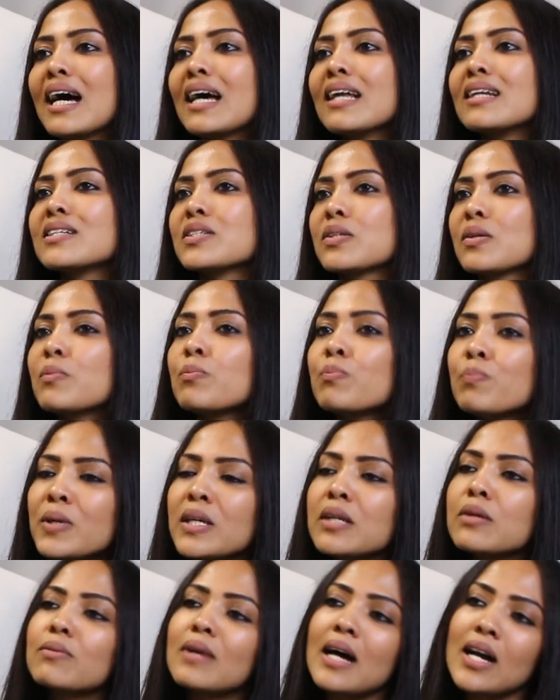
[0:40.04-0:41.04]
and
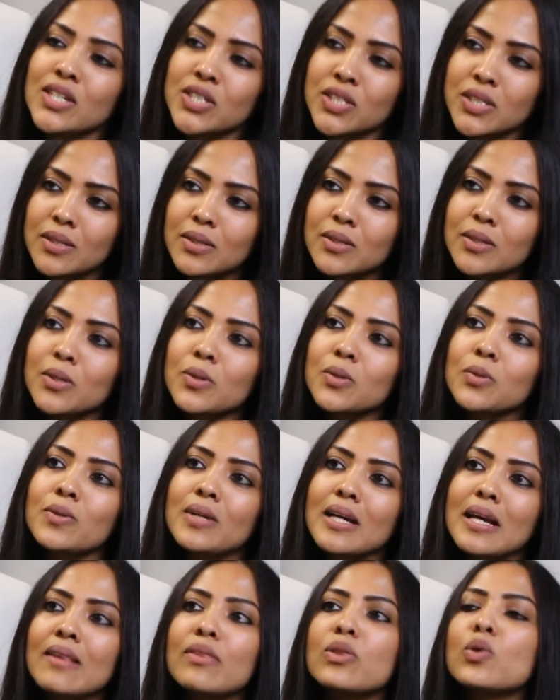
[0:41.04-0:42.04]
be
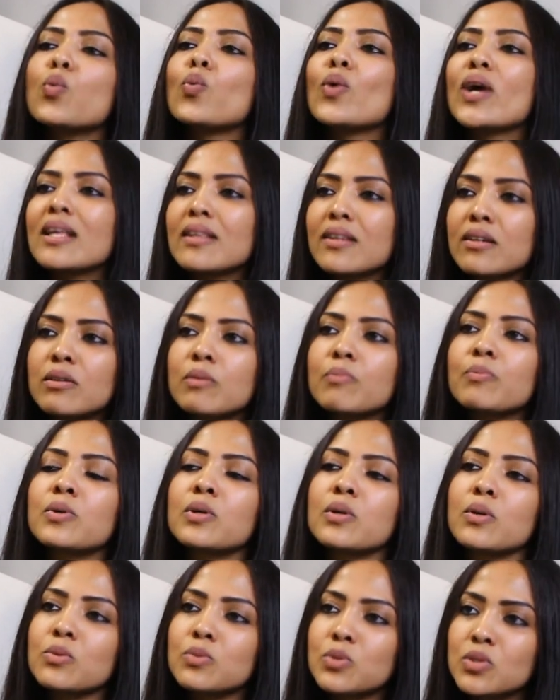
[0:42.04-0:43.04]
rational in the way they're
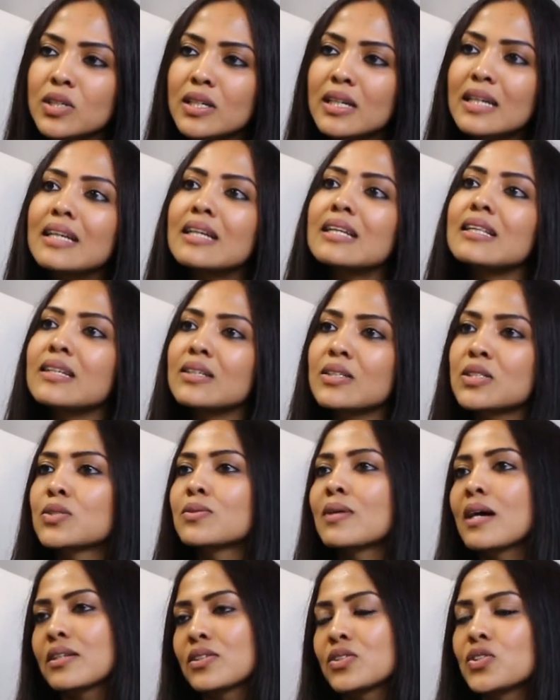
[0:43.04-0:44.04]
approaching their
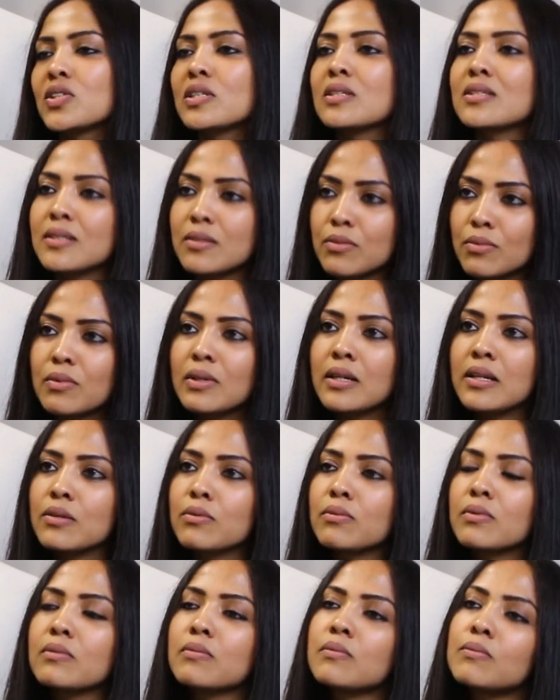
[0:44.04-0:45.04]
strategies
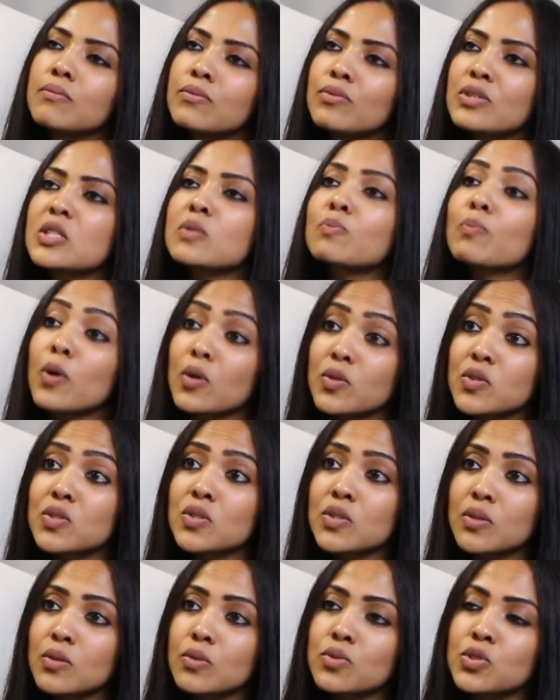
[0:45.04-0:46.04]
in
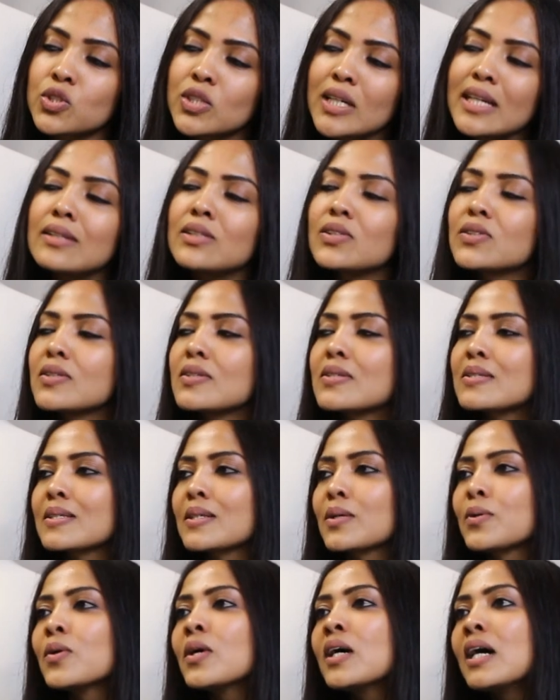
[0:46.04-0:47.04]
response to those changes.
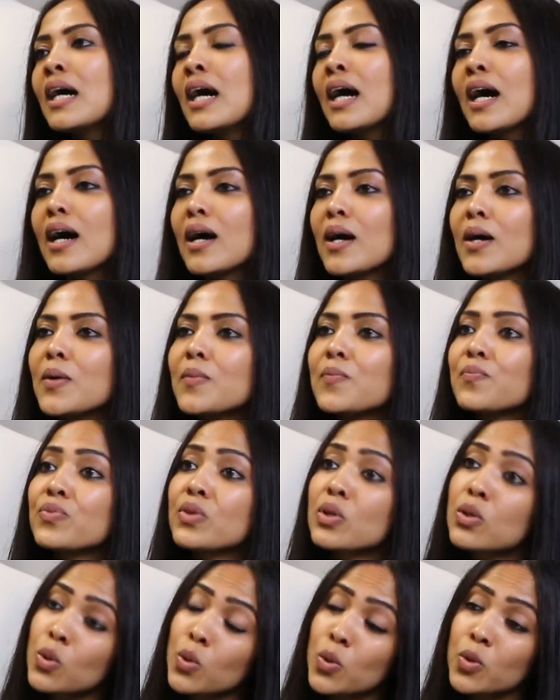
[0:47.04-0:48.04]
So
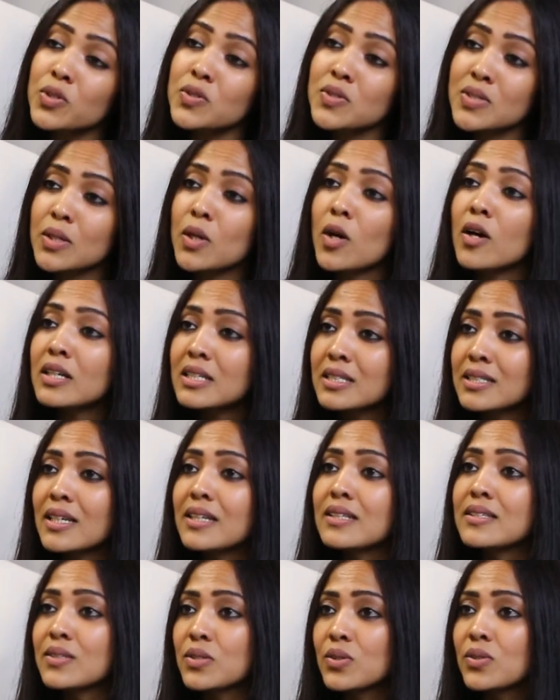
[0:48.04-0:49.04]
the course
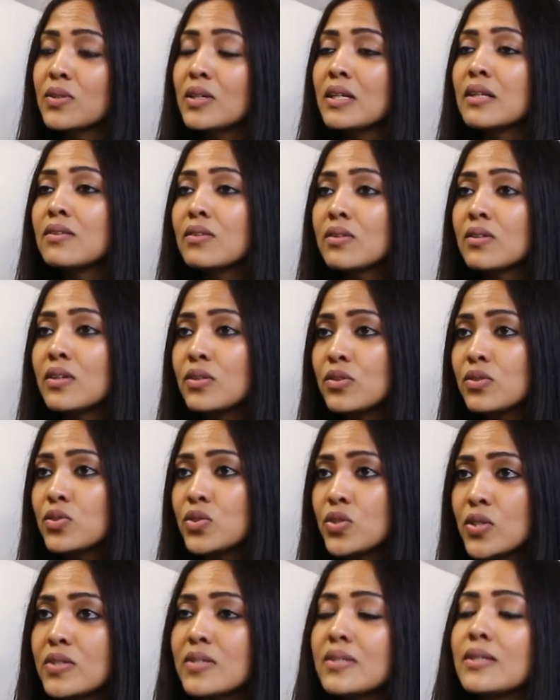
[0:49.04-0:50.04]
contents in
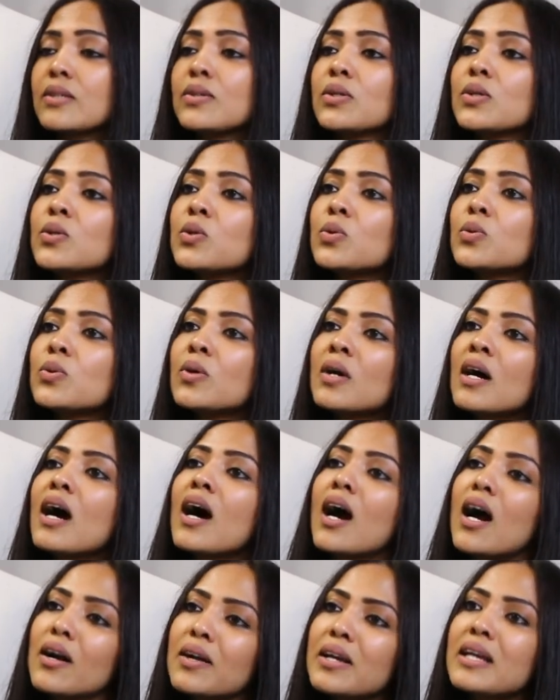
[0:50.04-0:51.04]

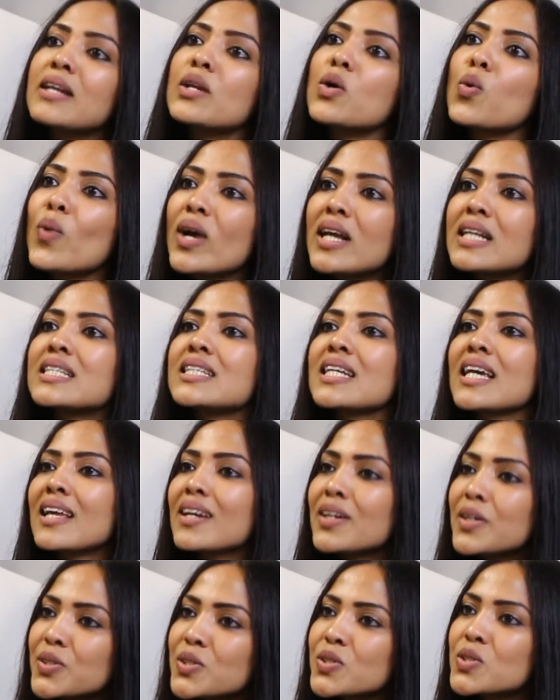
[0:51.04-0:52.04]
GCU are in a way
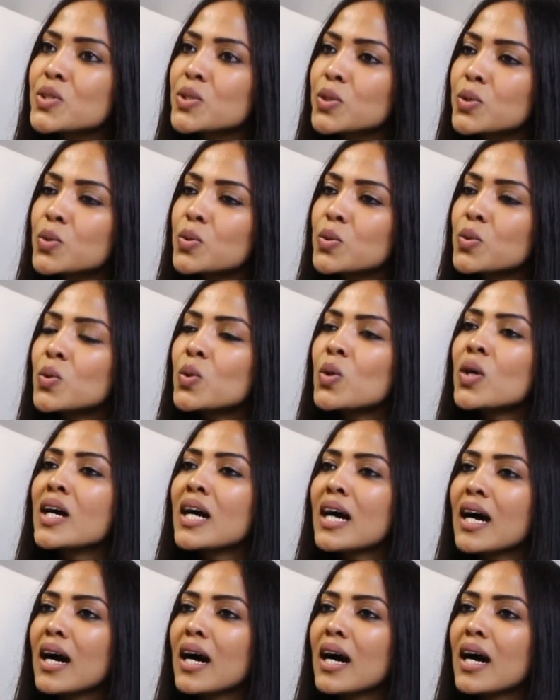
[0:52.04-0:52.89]
tailored to